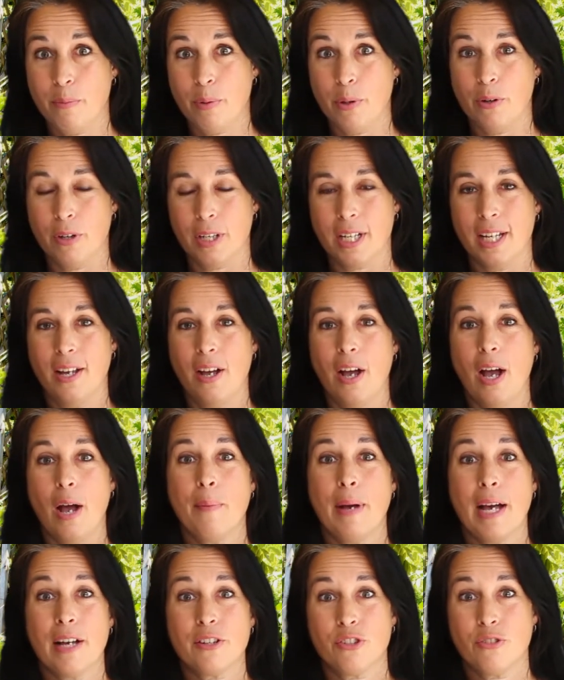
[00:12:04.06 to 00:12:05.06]
book
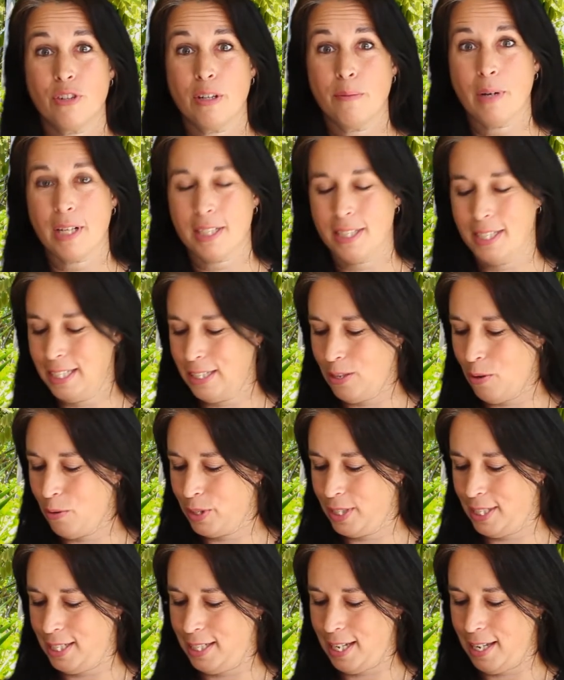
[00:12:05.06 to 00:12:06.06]
about Srimati
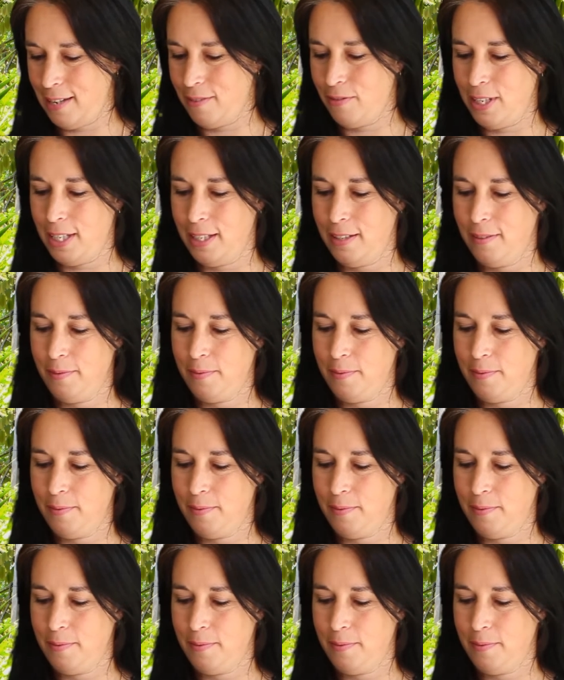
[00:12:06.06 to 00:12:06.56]
Tulsi Devi,